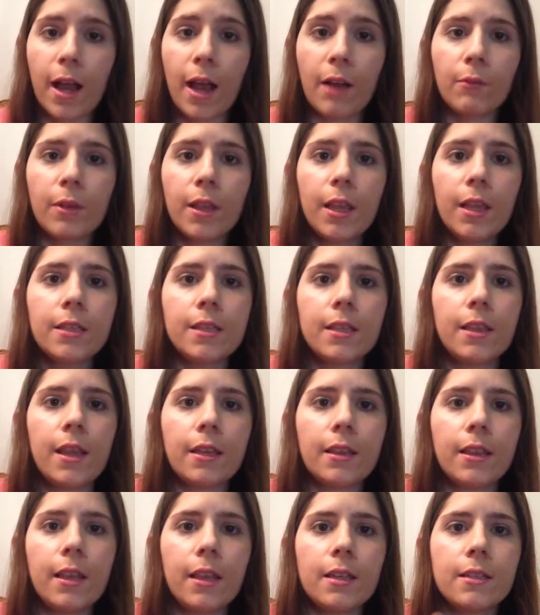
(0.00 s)
I really did
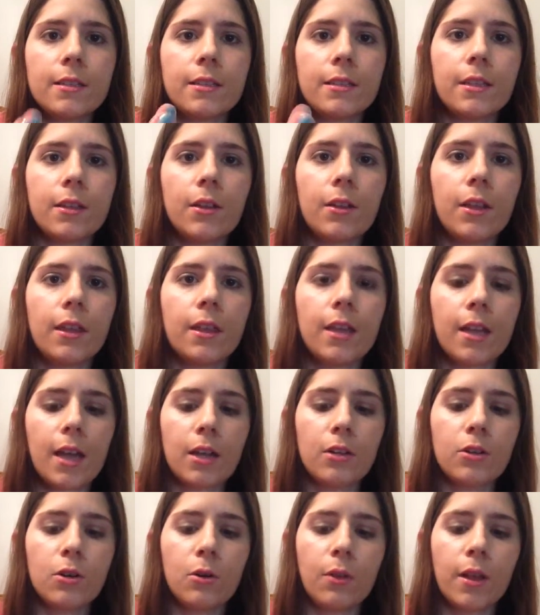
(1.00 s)
like this. The only thing
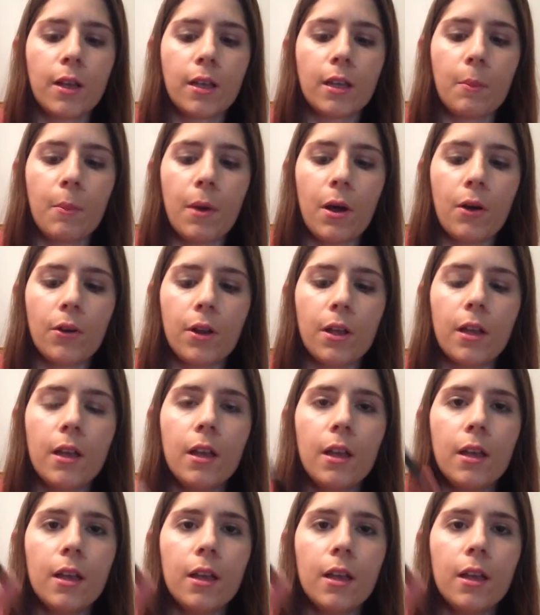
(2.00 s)
I don't like about it